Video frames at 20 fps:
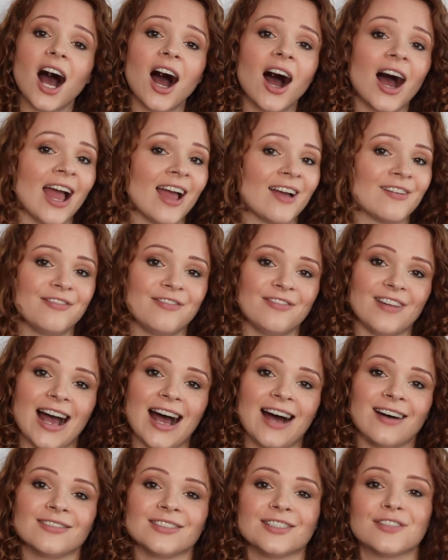I have
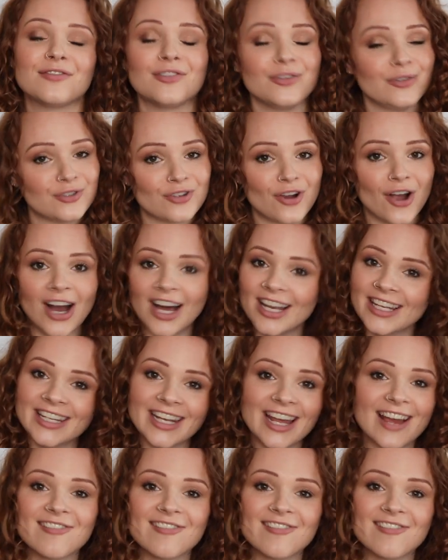found through trial and